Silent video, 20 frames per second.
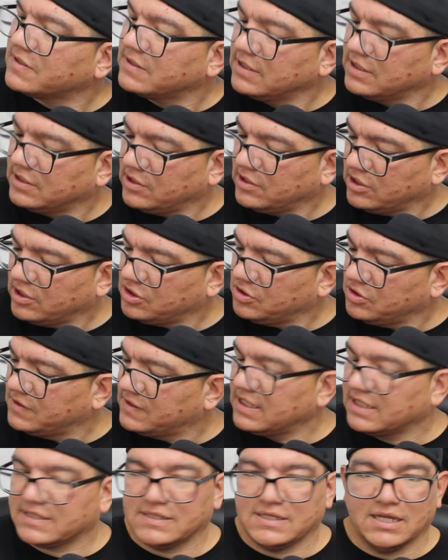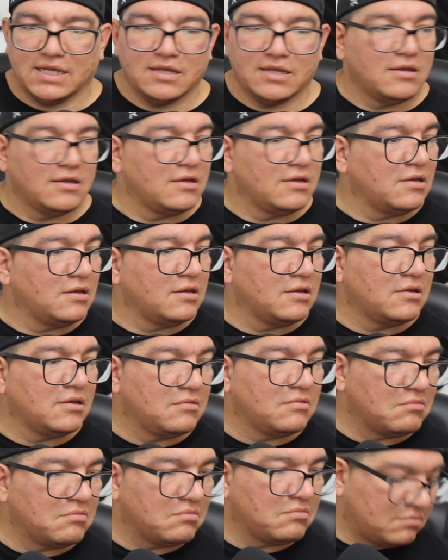issue 60.
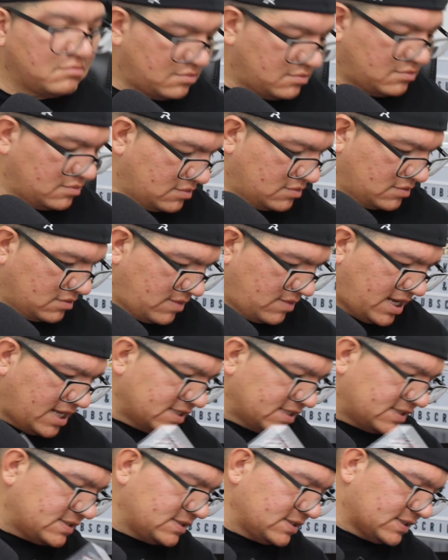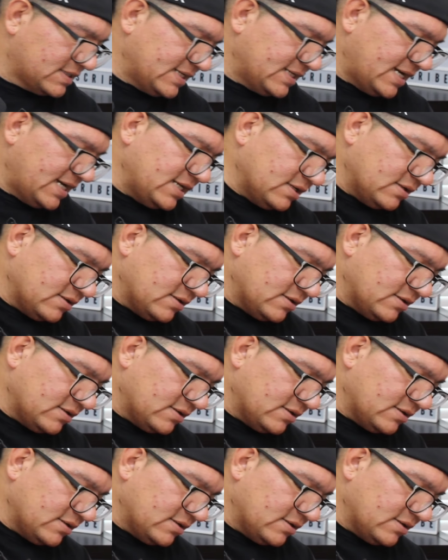Man, this is exciting.